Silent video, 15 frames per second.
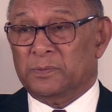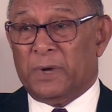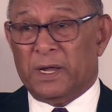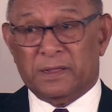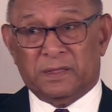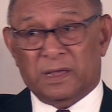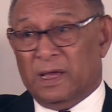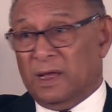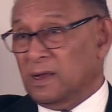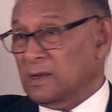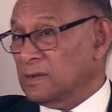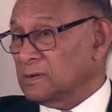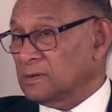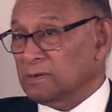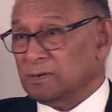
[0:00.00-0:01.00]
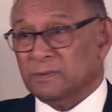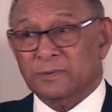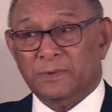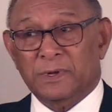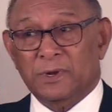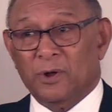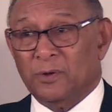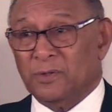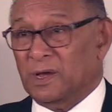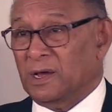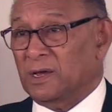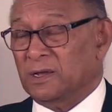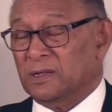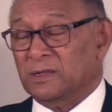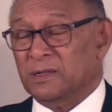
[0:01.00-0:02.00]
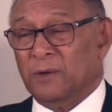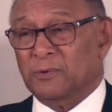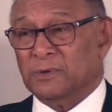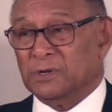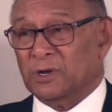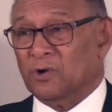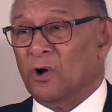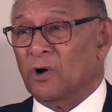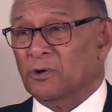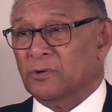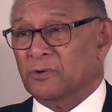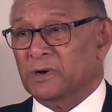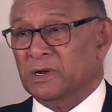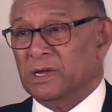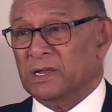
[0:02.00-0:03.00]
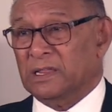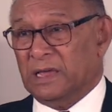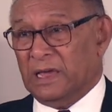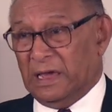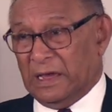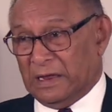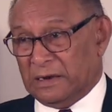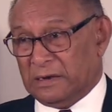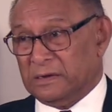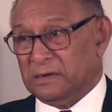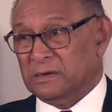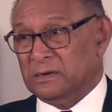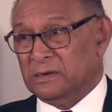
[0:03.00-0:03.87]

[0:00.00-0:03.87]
But then we know they, there was a conqueror in the end.